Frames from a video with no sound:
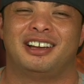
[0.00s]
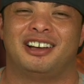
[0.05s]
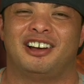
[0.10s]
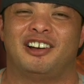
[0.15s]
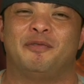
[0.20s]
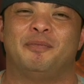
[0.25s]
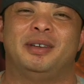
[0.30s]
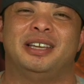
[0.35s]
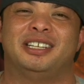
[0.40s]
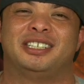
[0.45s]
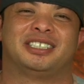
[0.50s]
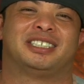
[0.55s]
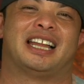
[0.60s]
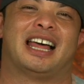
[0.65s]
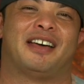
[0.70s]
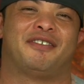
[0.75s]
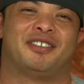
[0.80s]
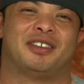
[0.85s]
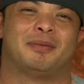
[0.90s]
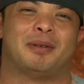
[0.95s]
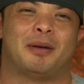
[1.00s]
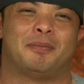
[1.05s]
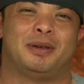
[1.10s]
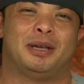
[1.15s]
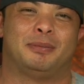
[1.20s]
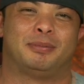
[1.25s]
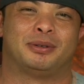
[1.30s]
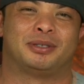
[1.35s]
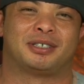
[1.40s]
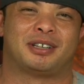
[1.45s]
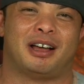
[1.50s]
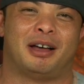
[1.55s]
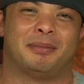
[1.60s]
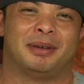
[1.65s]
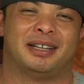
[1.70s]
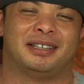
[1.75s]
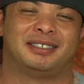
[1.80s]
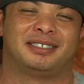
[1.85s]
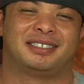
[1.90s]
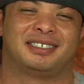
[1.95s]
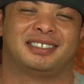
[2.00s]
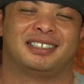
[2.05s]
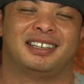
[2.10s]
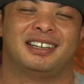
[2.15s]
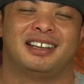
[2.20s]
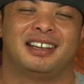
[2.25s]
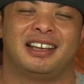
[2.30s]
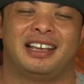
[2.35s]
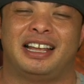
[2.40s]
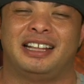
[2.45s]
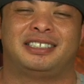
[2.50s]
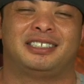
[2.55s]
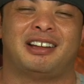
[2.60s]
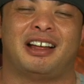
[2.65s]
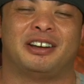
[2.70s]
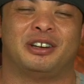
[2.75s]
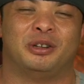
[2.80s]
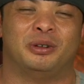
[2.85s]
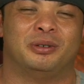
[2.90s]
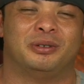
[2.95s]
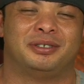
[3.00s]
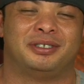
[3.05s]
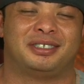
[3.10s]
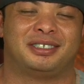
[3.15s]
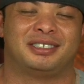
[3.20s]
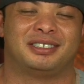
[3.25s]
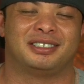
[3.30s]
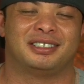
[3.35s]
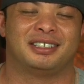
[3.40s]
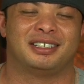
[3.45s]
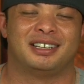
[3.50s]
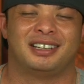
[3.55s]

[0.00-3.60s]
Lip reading: of me just laughing about people's comments. It's not news.